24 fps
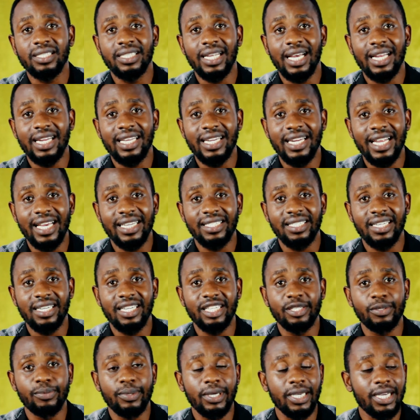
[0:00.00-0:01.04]
telenursing
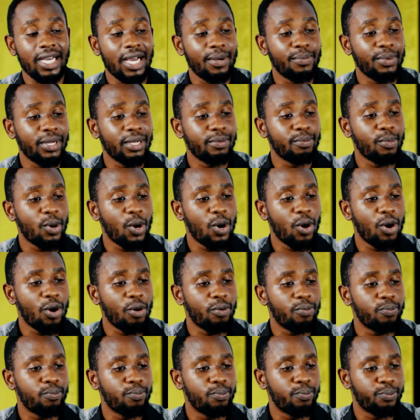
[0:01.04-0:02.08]
is becoming more
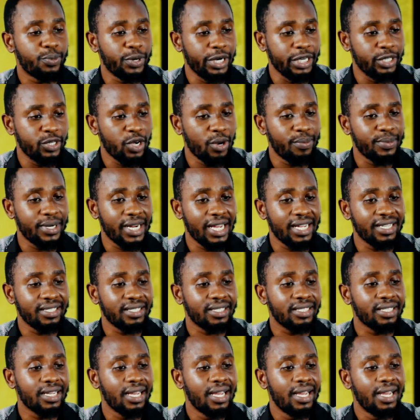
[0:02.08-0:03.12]
predominant,